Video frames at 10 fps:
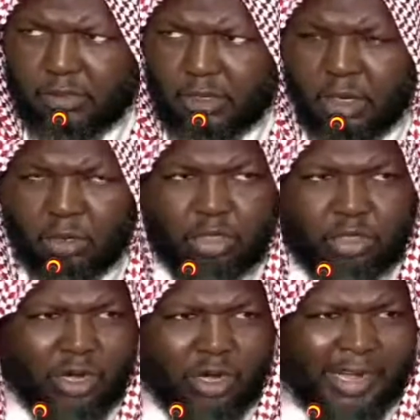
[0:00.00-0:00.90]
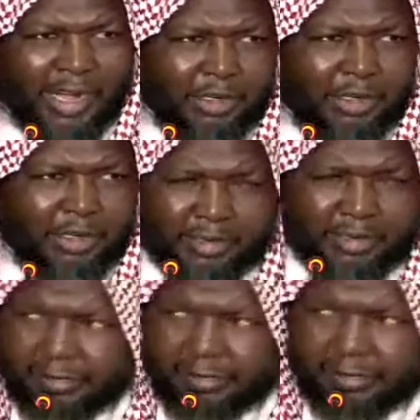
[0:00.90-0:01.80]
I know they talk
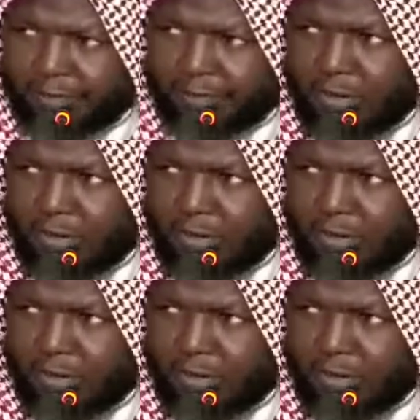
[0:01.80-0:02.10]
administrative.